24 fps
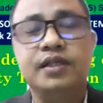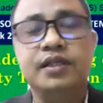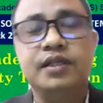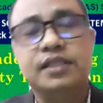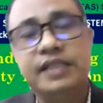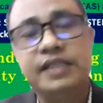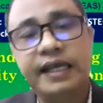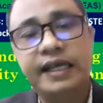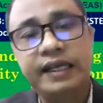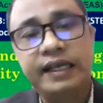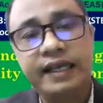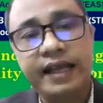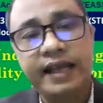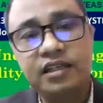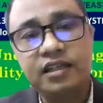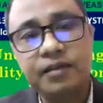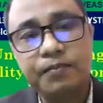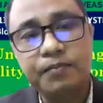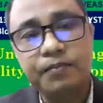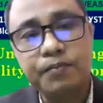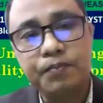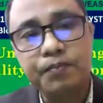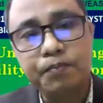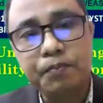that take
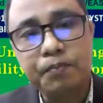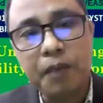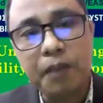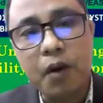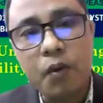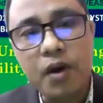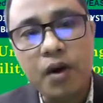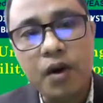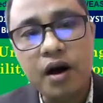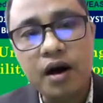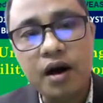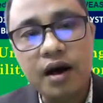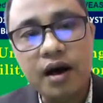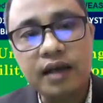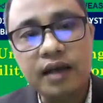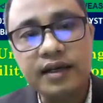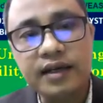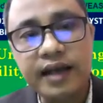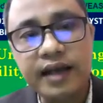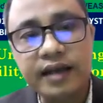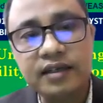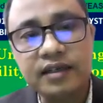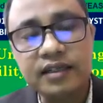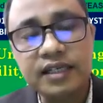the power,
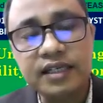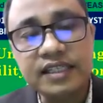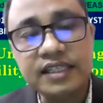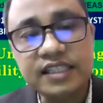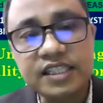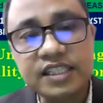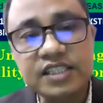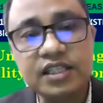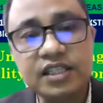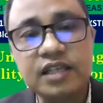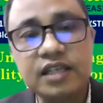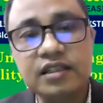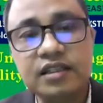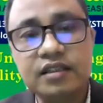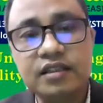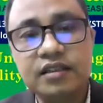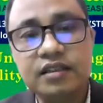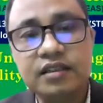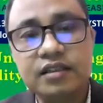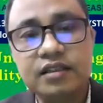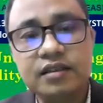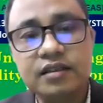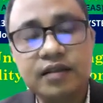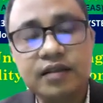that decision
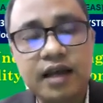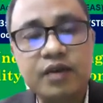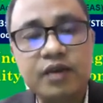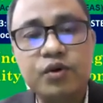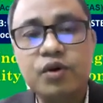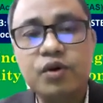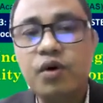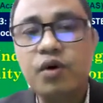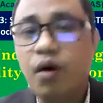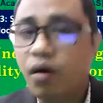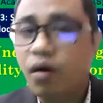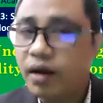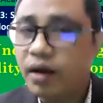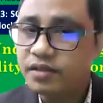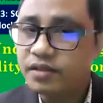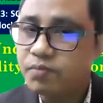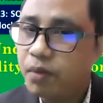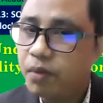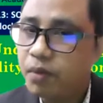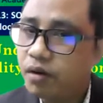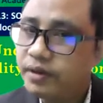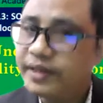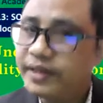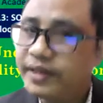that we call as
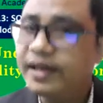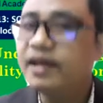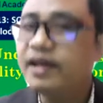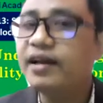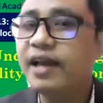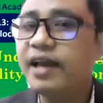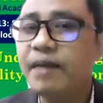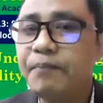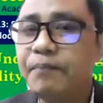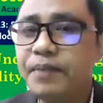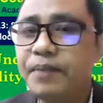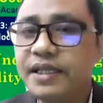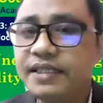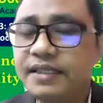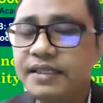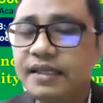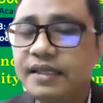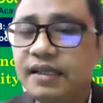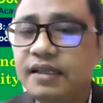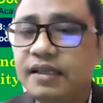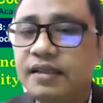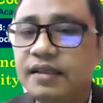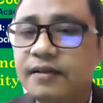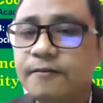political
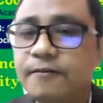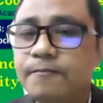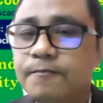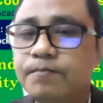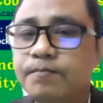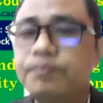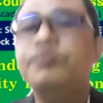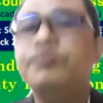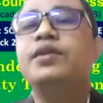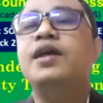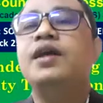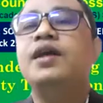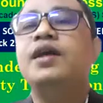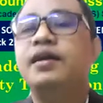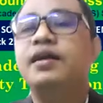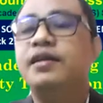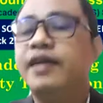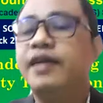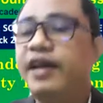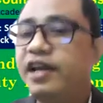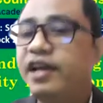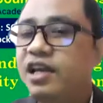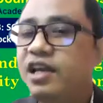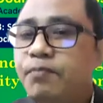capital,
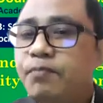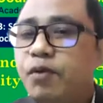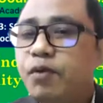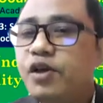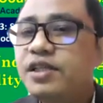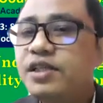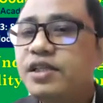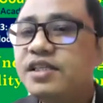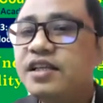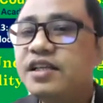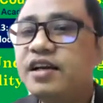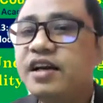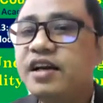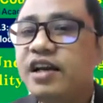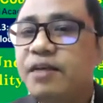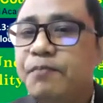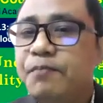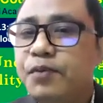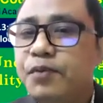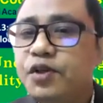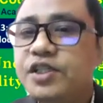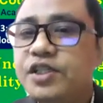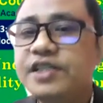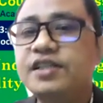the influence and the
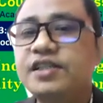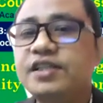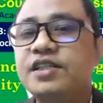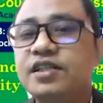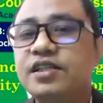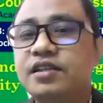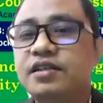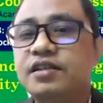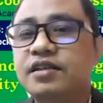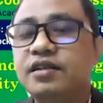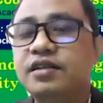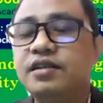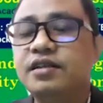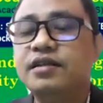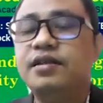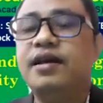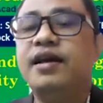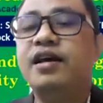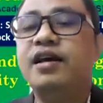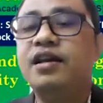reputation, the